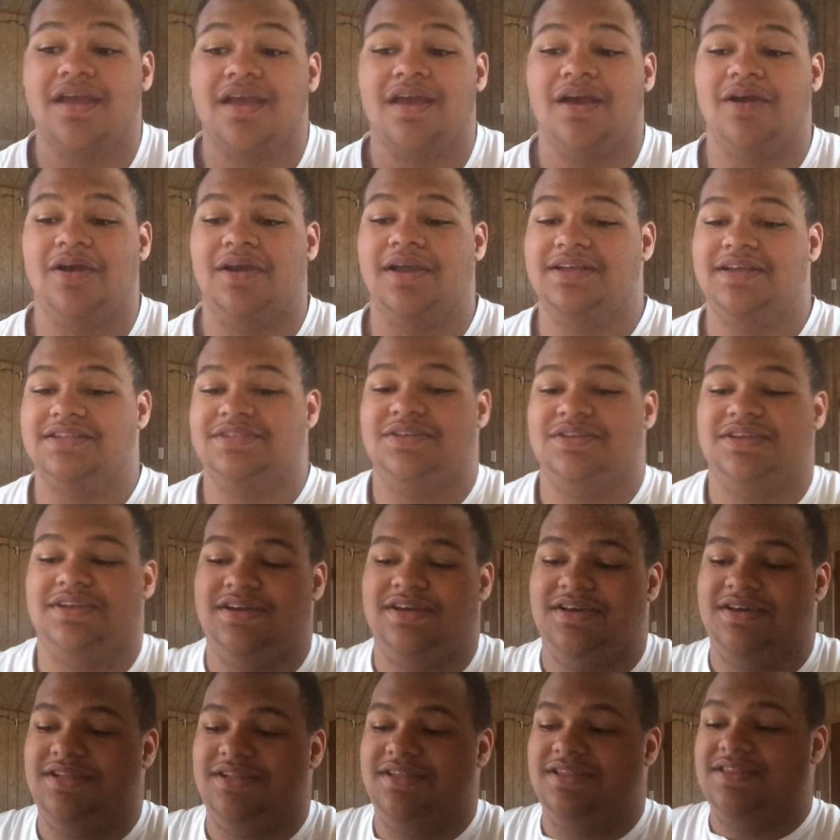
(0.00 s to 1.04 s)
Okay, so
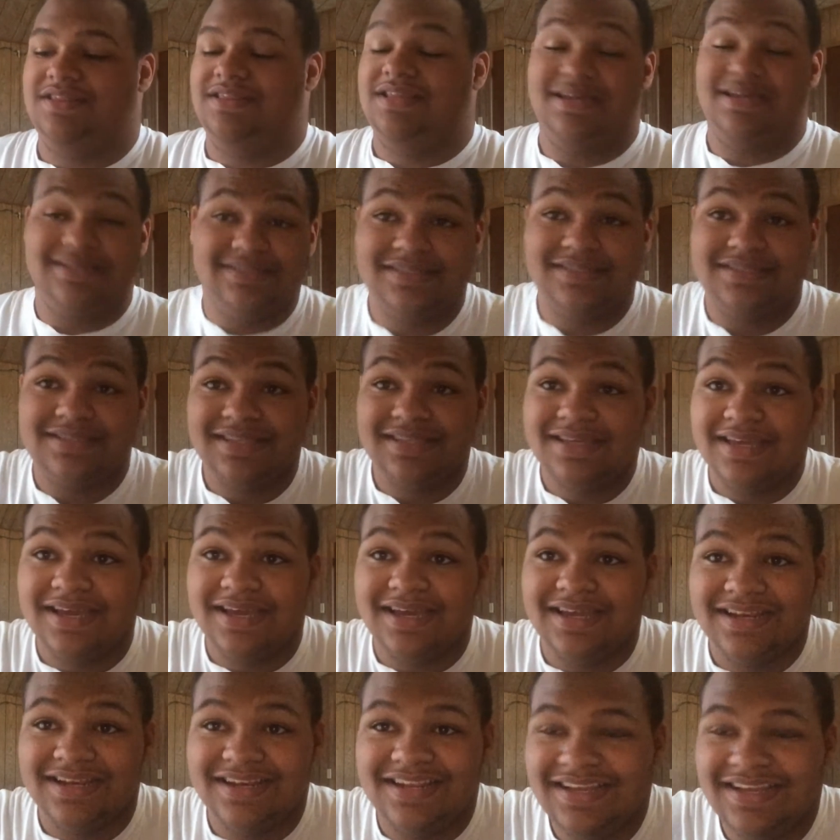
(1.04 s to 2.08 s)
yeah, that's the
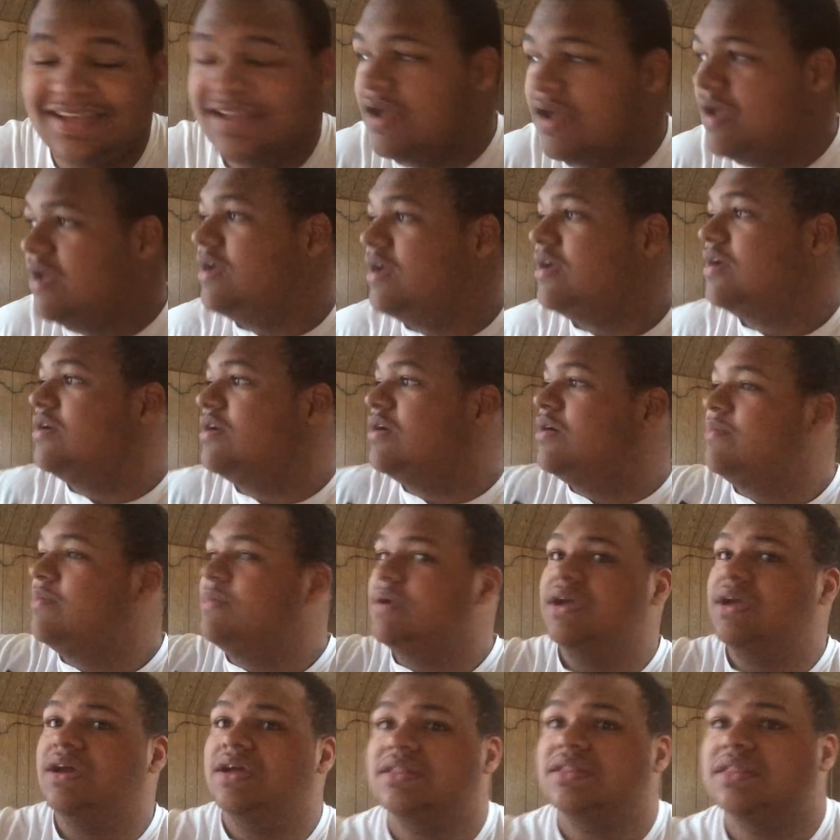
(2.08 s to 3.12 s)
end. Oh
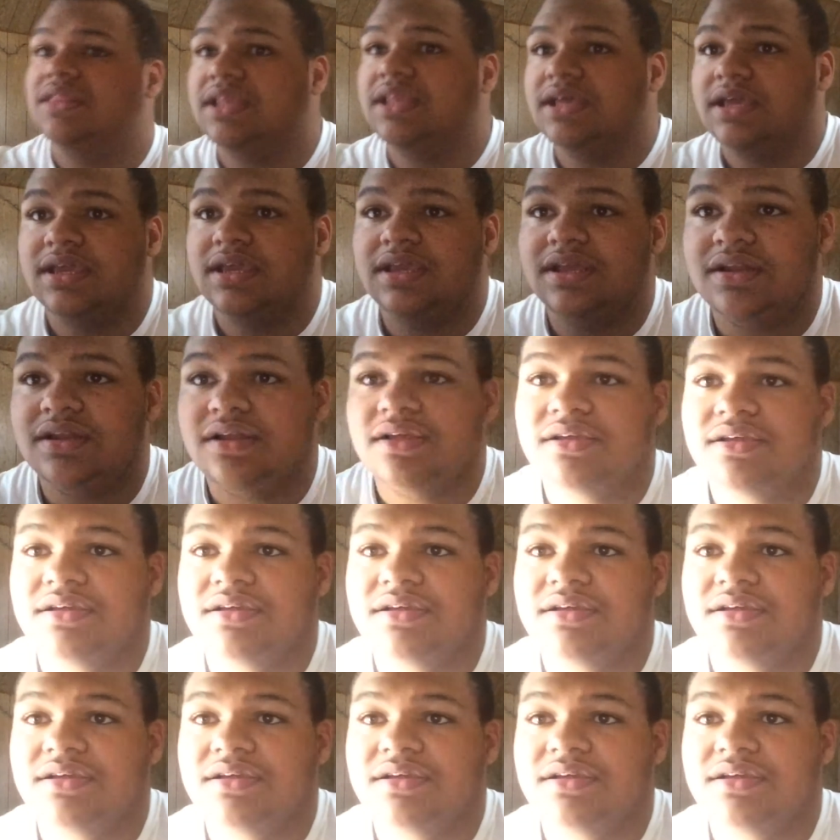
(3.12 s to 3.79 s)
my god, late.